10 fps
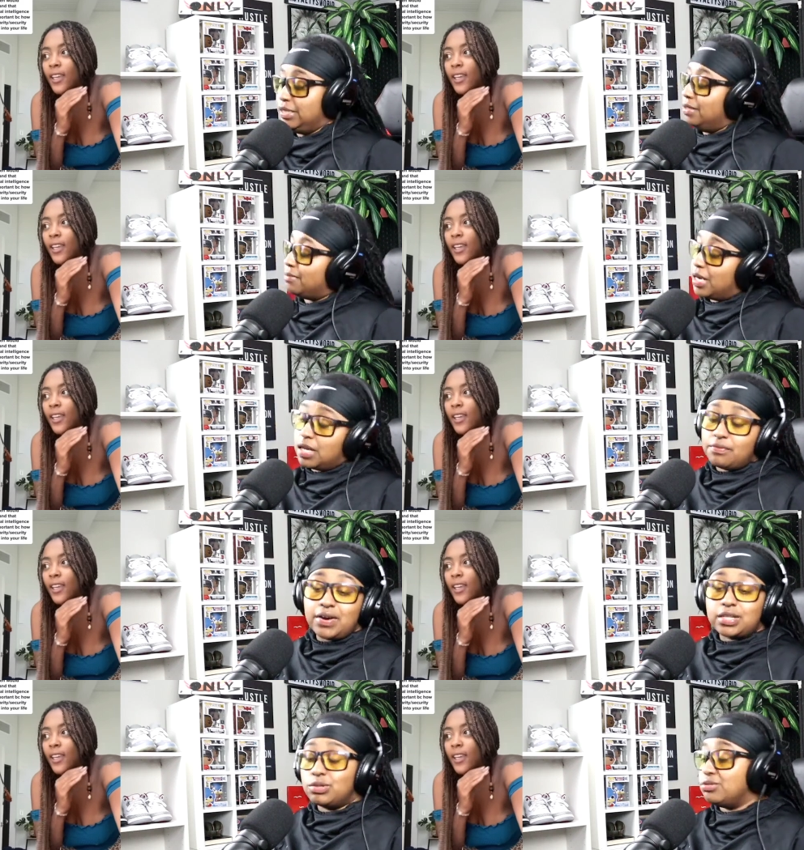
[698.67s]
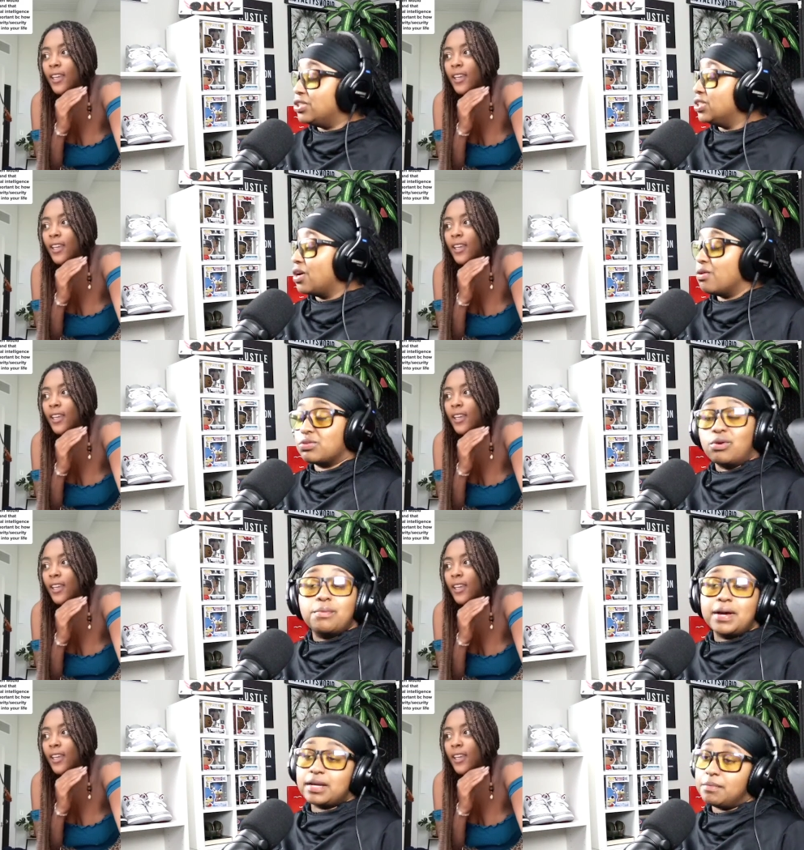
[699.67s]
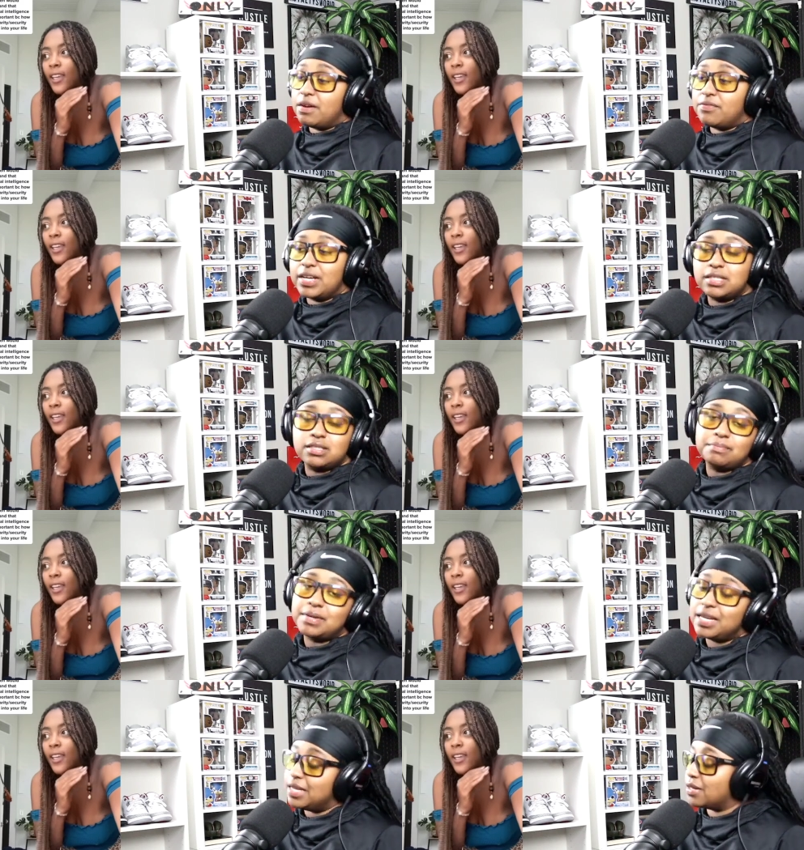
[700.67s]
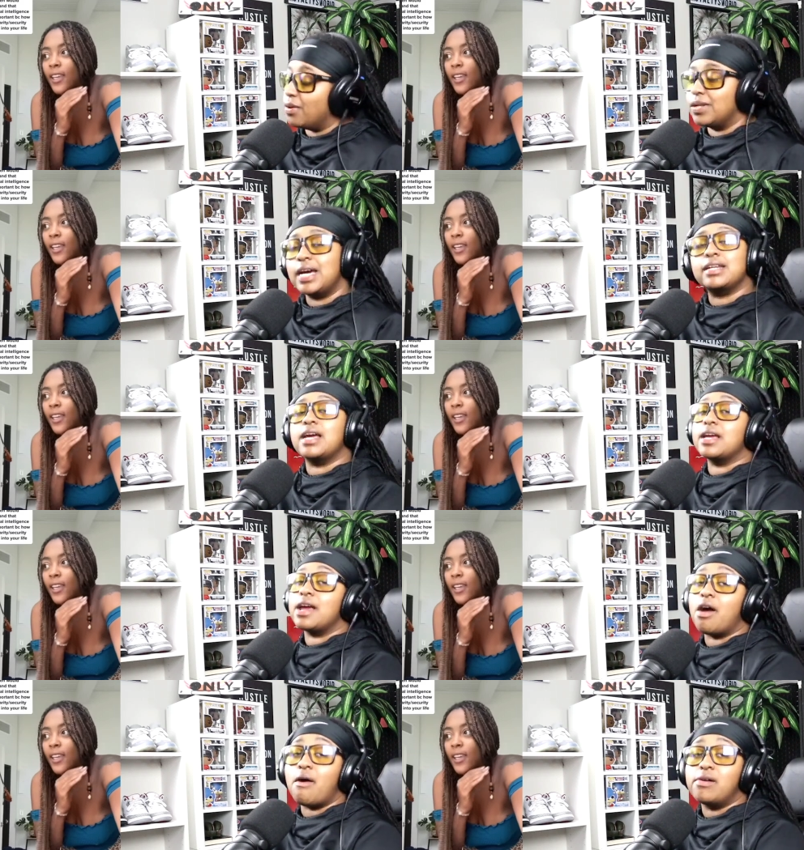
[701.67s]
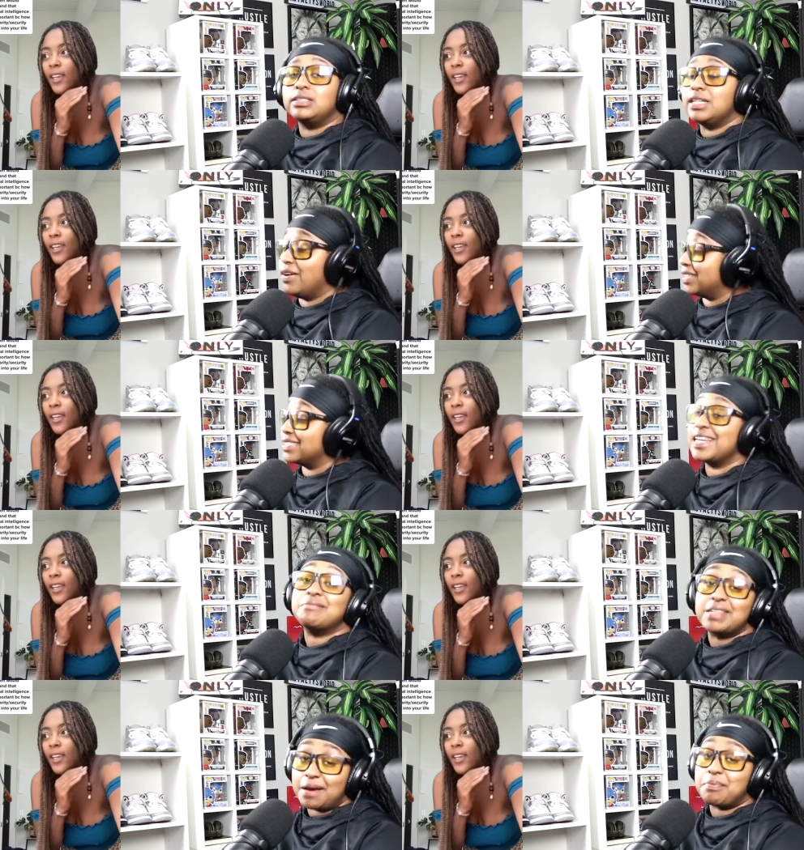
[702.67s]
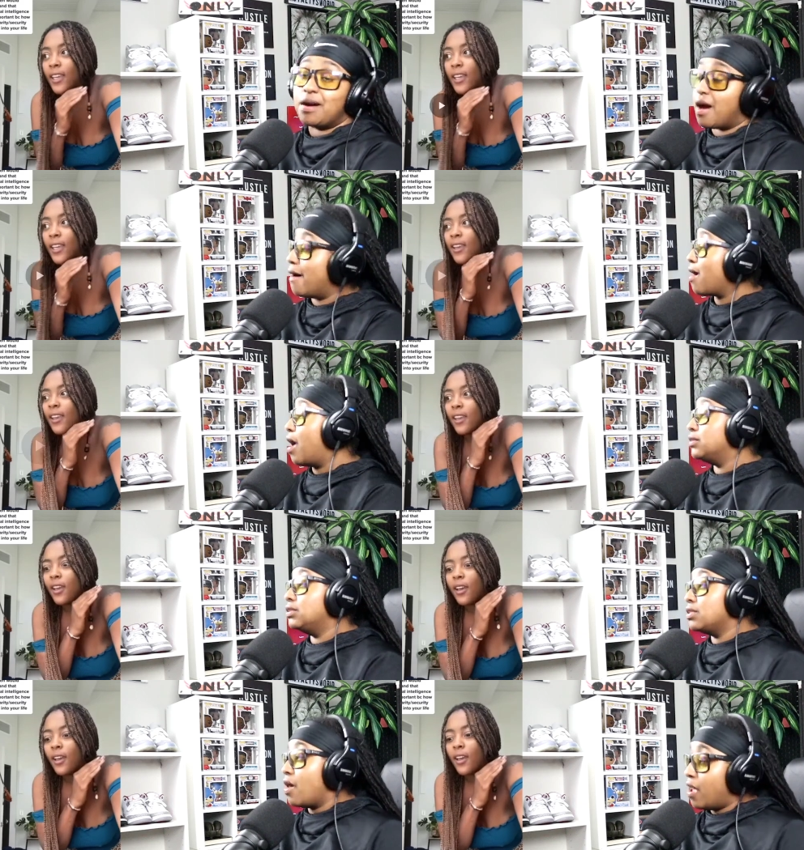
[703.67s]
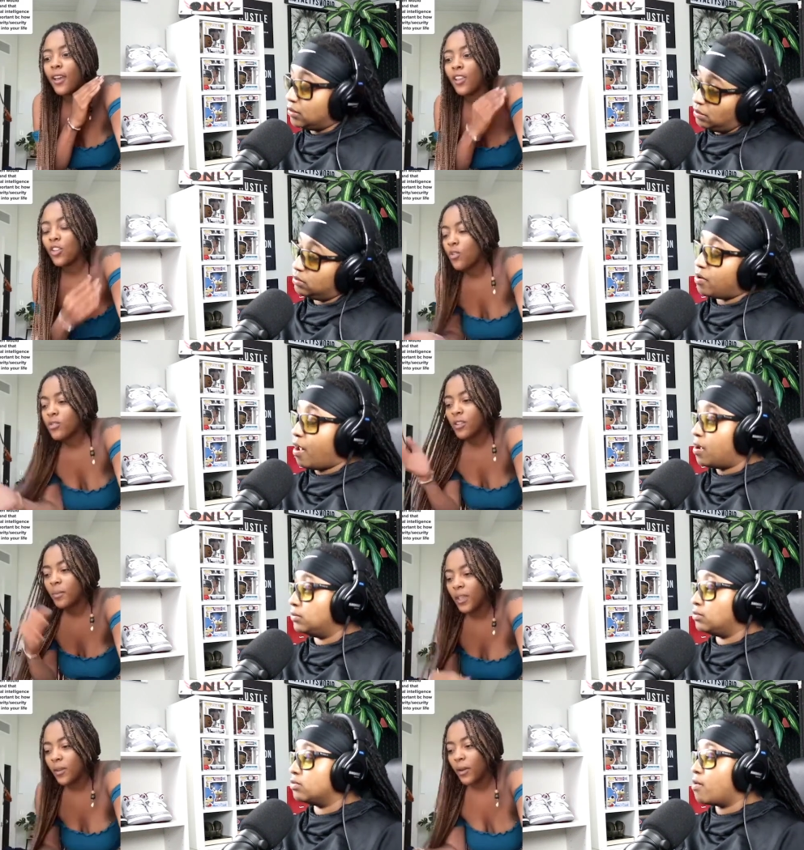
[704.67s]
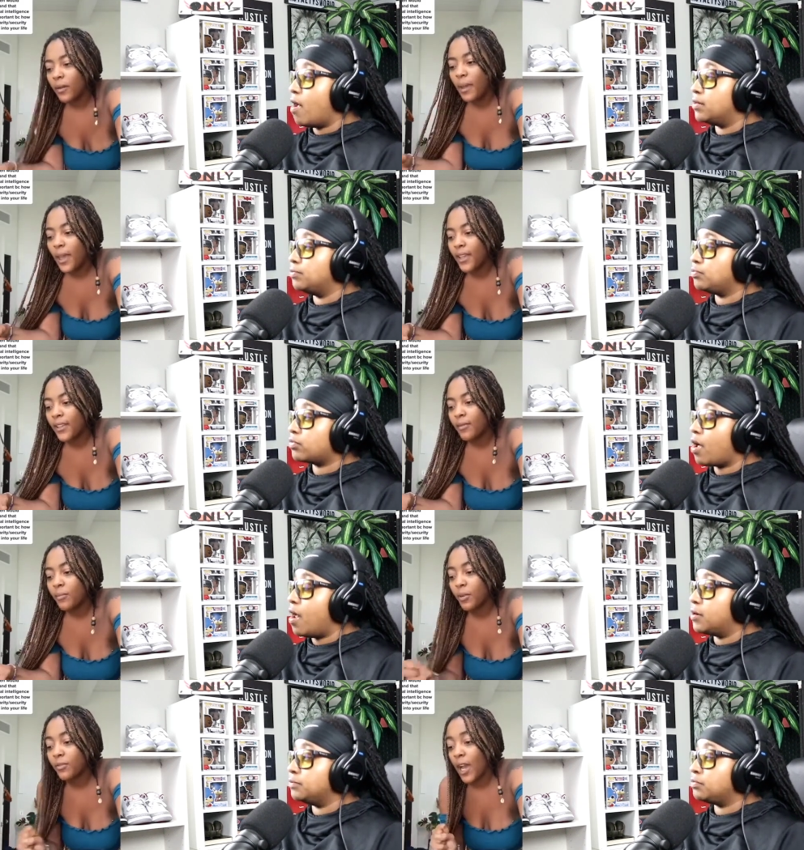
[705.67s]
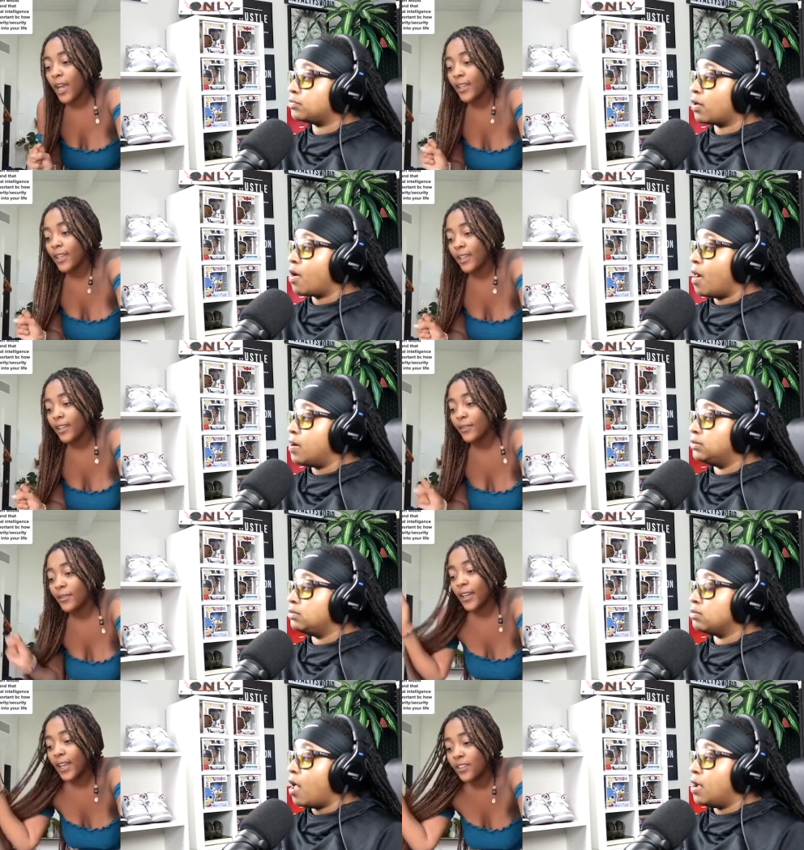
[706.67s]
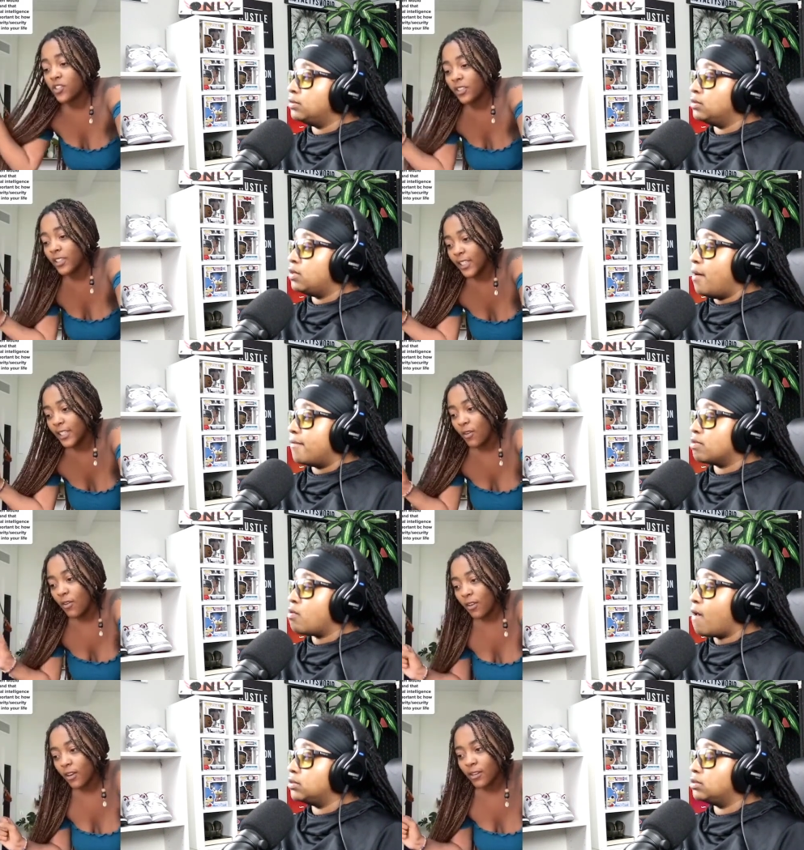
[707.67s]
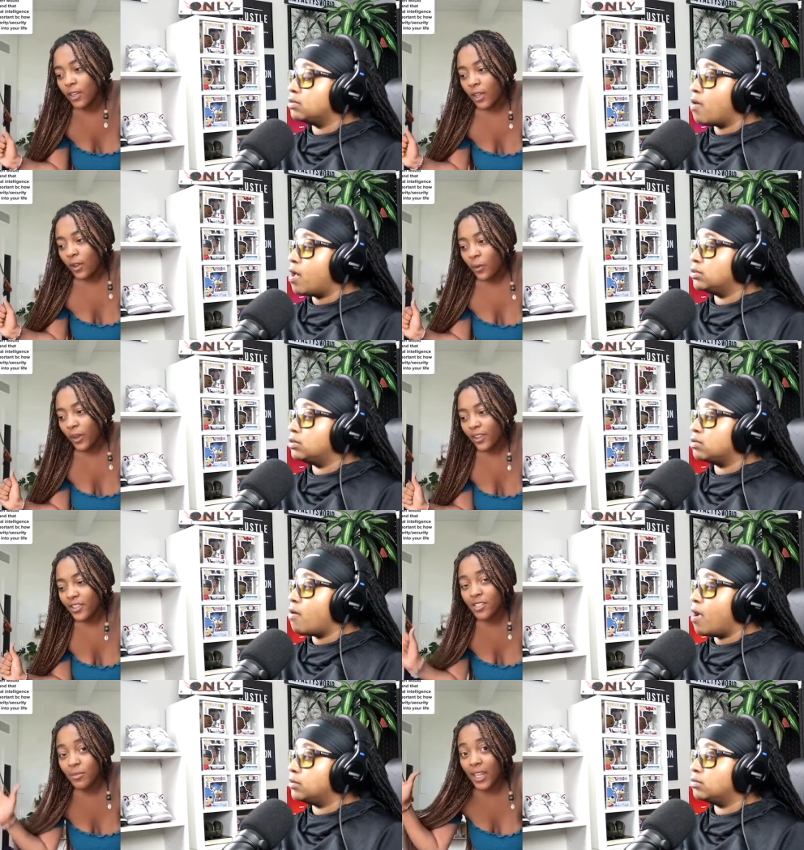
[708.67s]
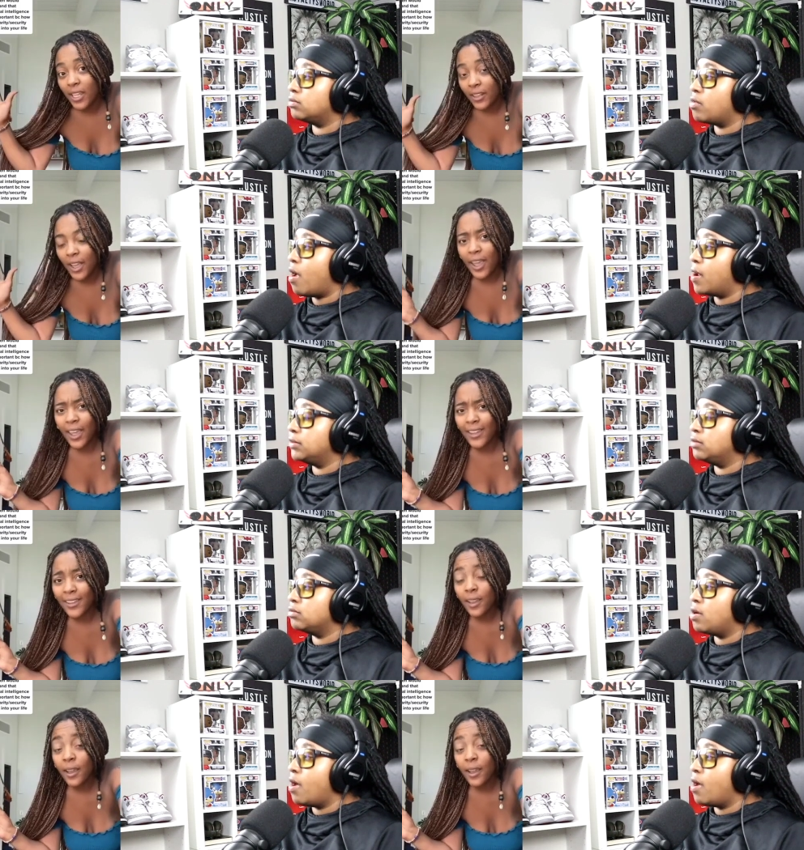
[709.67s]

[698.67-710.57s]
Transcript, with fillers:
Speaker 1: Man, if I do, she just gonna throw it back in my face. Men don't like that, y'all. Y'all gotta stop that part
Speaker 2: it used to be where men provided financially or with Schmeat and